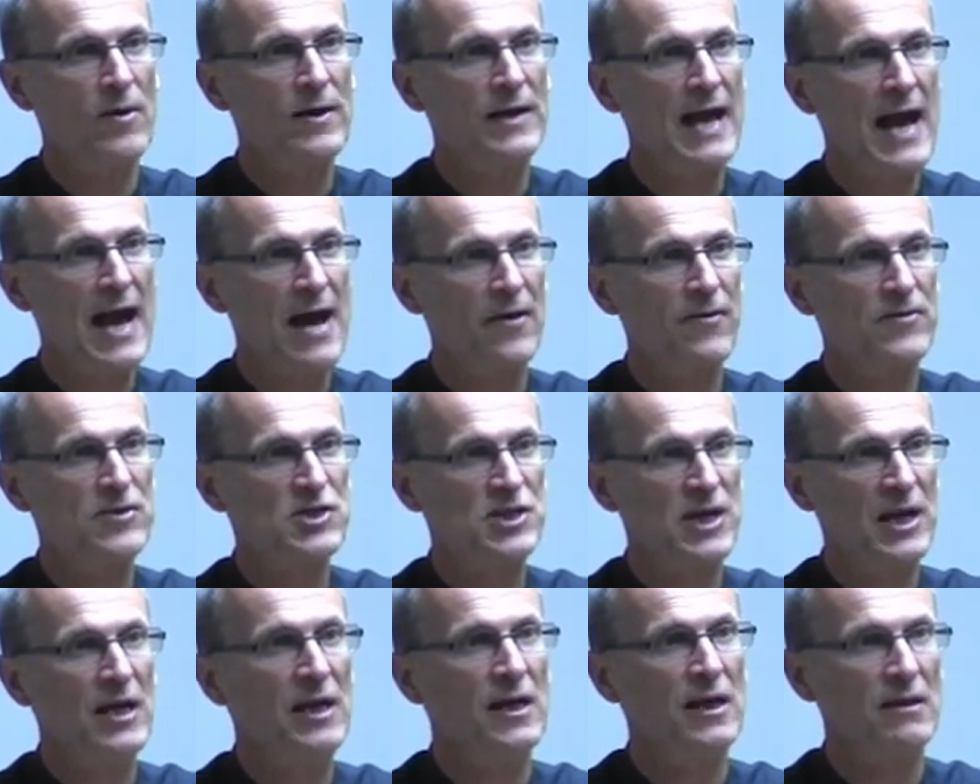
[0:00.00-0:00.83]
down of the
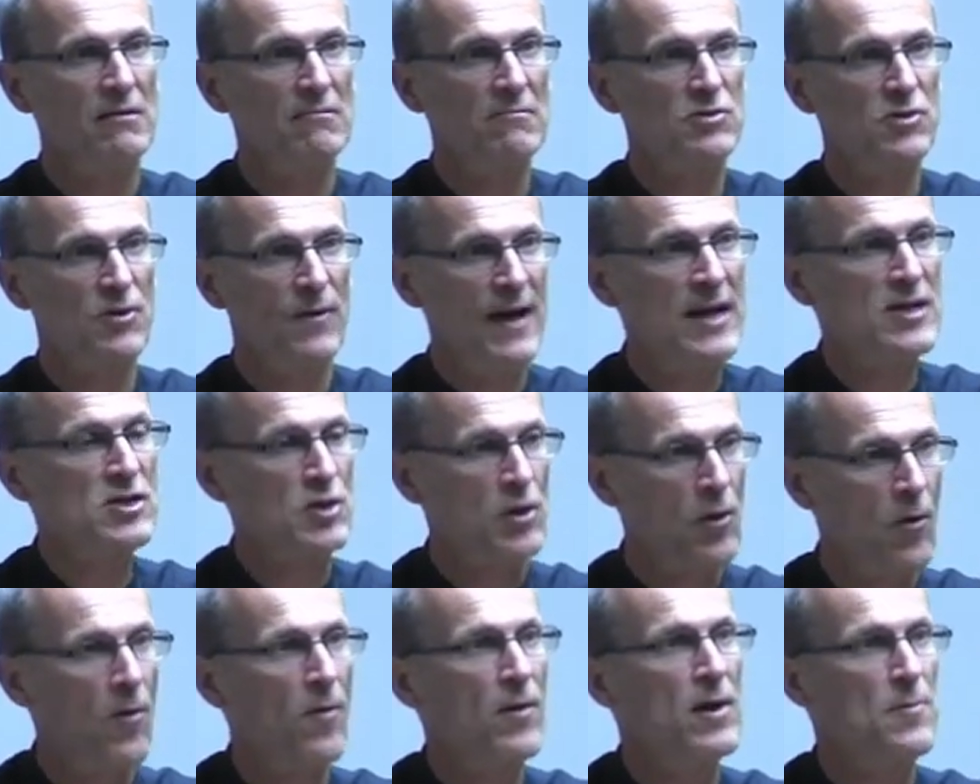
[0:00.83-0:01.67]
sun. So that's
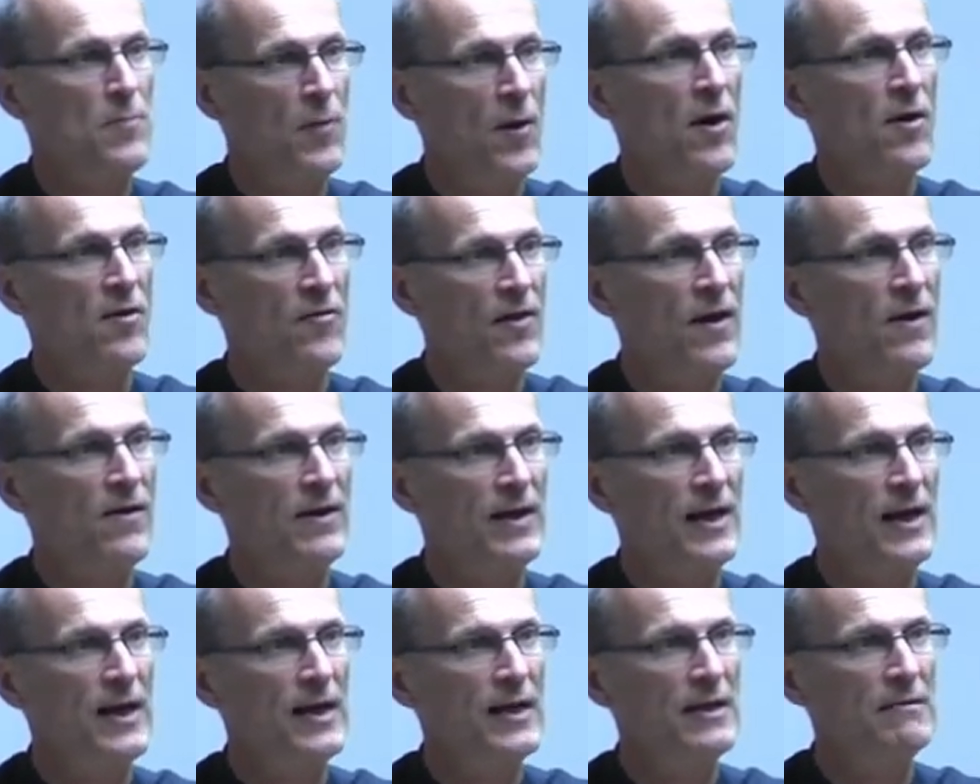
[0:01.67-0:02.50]
the early part of their
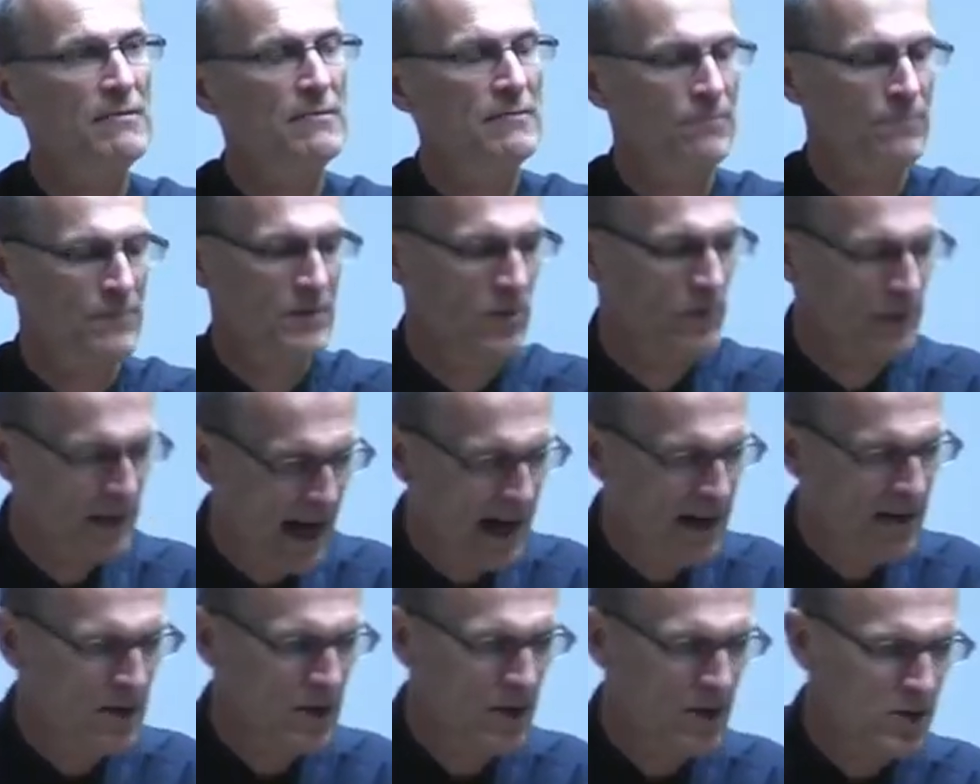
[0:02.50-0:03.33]
day. Okay?
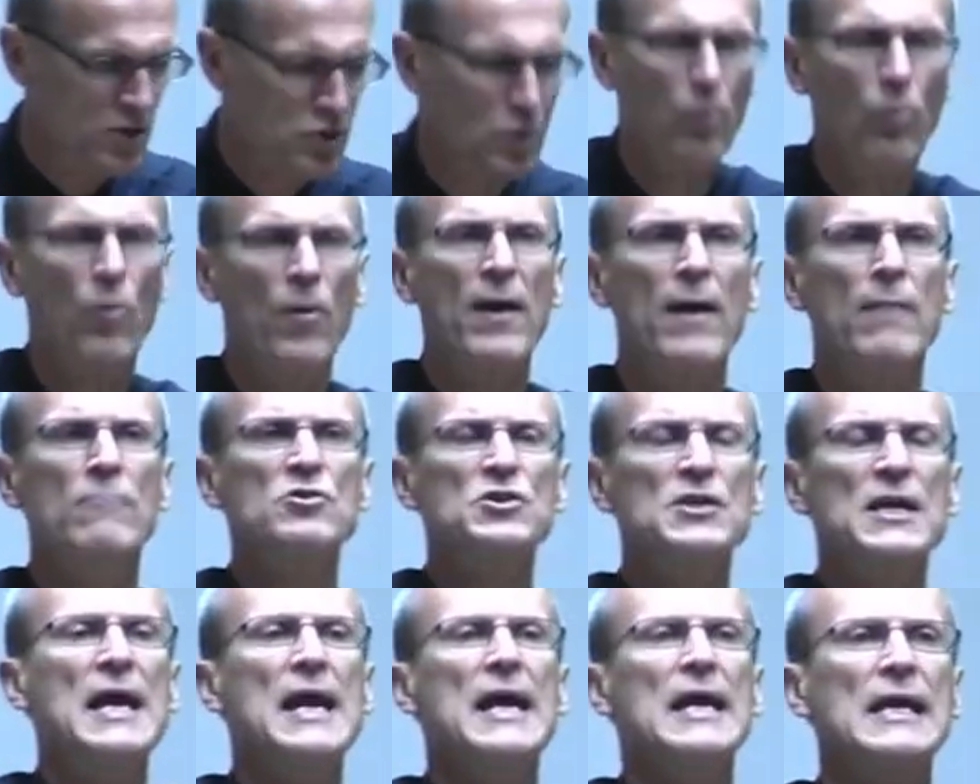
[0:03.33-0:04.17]
So what I'm
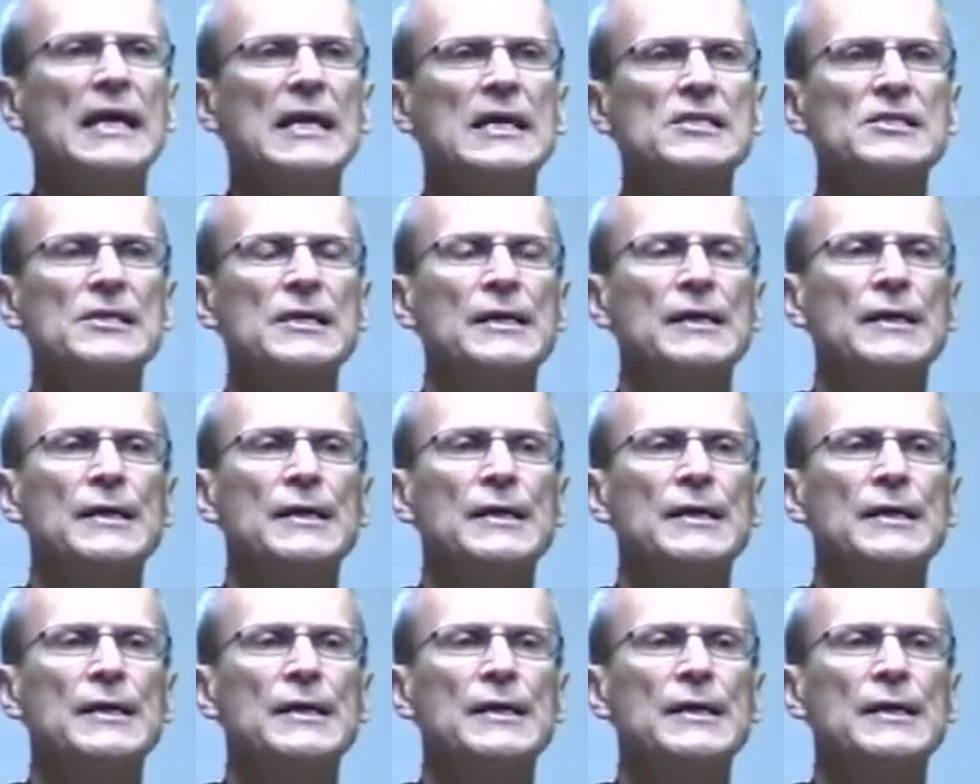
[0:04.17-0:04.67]
saying is,